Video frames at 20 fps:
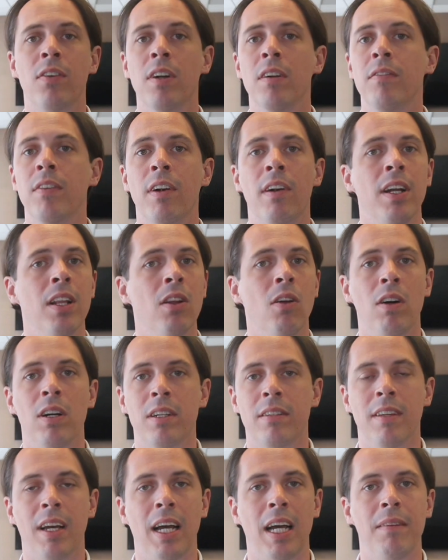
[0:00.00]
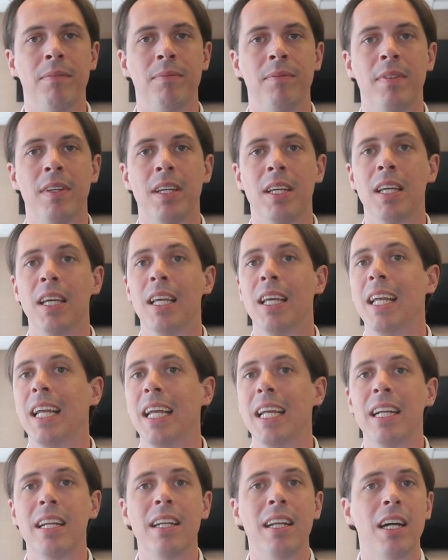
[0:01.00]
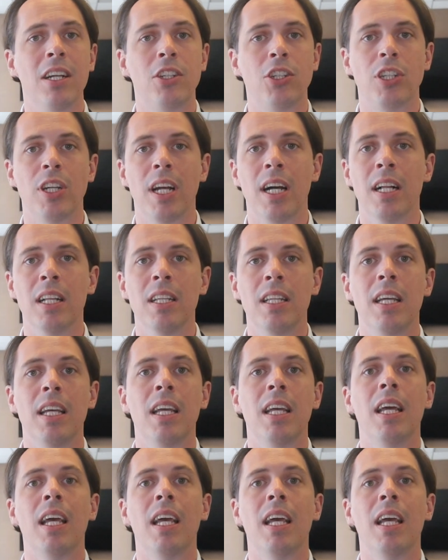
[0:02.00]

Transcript: for a very long time. In a nutshell,